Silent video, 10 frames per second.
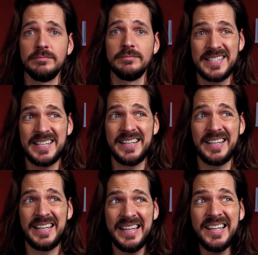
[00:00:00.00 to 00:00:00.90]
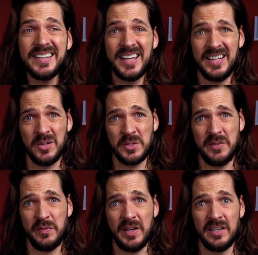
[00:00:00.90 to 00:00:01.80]
Sitting in a cozy
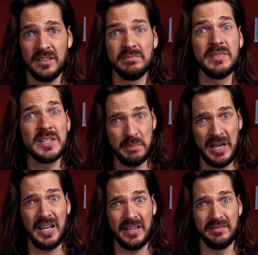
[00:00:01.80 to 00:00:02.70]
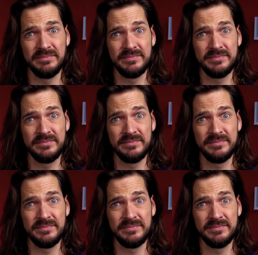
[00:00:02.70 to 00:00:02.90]
fire is bad.